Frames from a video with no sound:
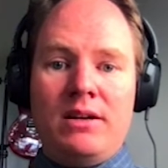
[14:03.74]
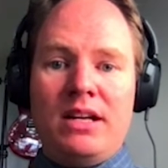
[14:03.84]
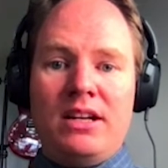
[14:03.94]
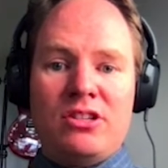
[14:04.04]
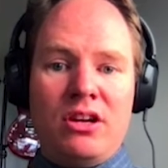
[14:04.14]

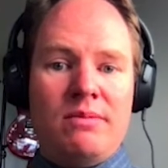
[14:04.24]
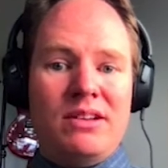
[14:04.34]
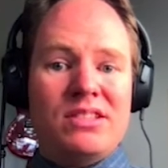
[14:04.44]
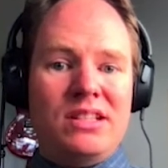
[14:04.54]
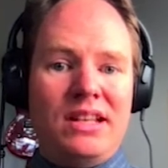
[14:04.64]
I talk about
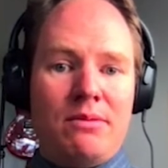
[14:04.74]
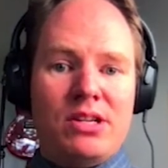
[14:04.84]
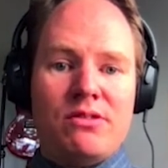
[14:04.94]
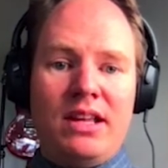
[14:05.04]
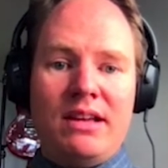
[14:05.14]
celebrities,
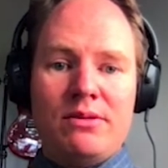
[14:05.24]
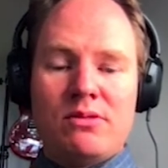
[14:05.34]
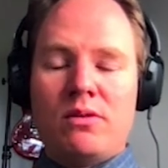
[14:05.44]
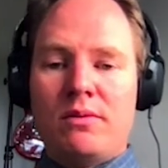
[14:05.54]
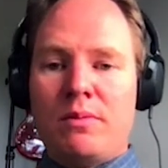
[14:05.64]
right? That was
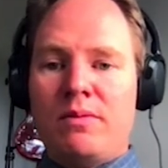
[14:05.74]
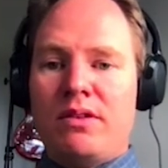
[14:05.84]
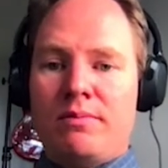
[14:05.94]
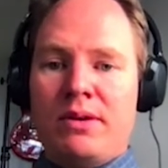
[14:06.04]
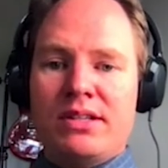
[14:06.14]
one of the
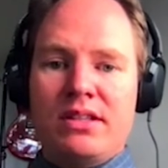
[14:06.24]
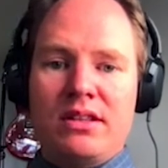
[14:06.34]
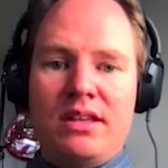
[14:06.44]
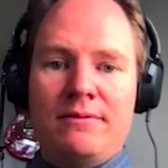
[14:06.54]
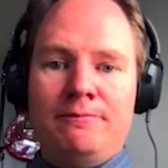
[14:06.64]
parts of the
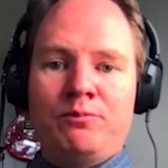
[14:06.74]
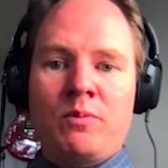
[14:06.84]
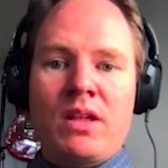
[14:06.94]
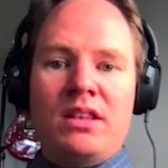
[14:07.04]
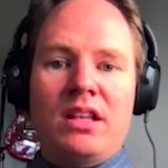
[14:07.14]
thing.
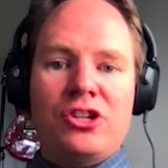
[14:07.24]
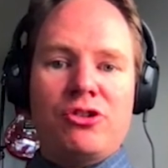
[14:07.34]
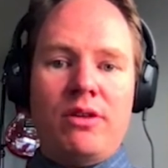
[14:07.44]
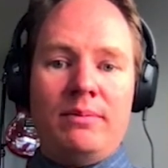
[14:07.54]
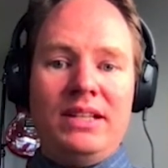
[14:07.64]
And the shoe
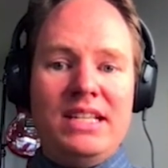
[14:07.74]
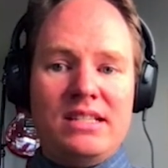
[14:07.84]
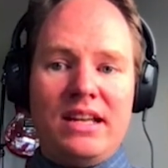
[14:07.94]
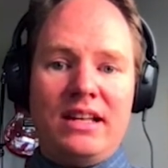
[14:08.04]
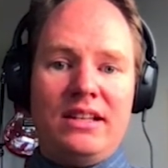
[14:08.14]
I'm least
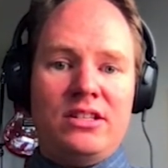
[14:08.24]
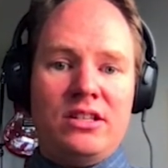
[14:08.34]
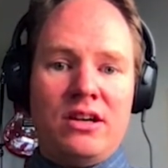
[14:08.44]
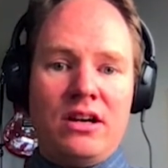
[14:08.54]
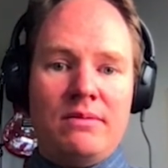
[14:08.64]
likely to
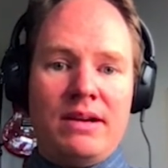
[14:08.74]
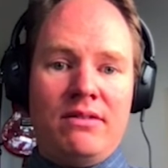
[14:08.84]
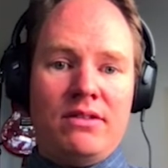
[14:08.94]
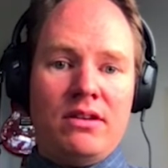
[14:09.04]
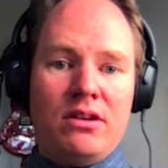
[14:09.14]
talk about
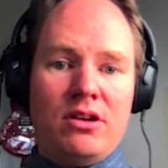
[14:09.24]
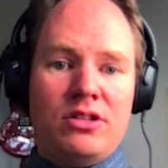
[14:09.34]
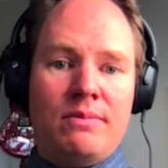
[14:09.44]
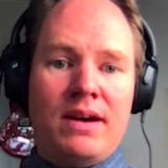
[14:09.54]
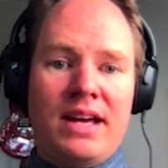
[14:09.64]
or to
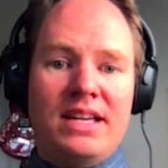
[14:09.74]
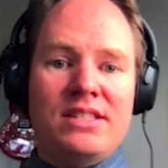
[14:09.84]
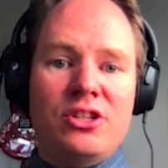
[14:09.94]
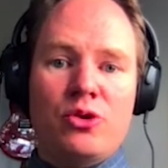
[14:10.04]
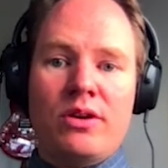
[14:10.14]
buy is the
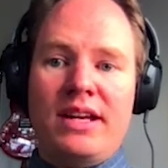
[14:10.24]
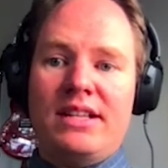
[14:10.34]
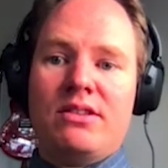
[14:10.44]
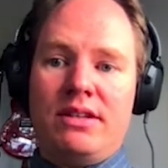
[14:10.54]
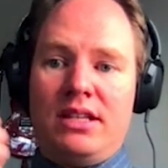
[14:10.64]
Jordan 8.
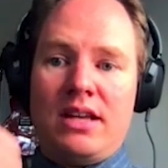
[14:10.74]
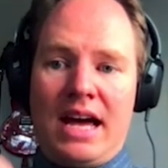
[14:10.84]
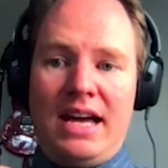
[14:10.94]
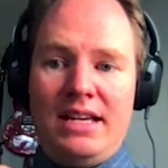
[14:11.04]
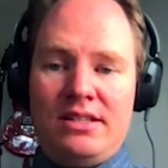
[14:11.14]
So I did the
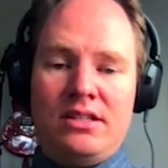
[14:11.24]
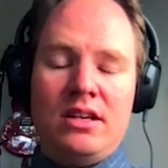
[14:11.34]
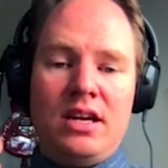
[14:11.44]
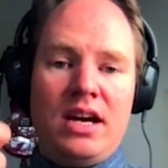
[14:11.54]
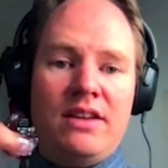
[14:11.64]
highest
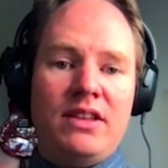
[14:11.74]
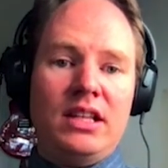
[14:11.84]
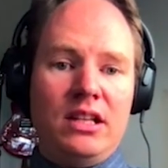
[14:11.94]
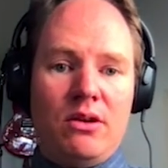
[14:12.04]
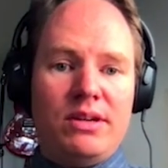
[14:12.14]
and then the
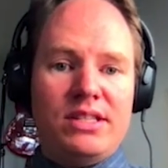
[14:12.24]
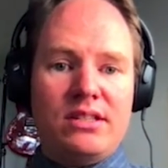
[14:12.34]
lowest.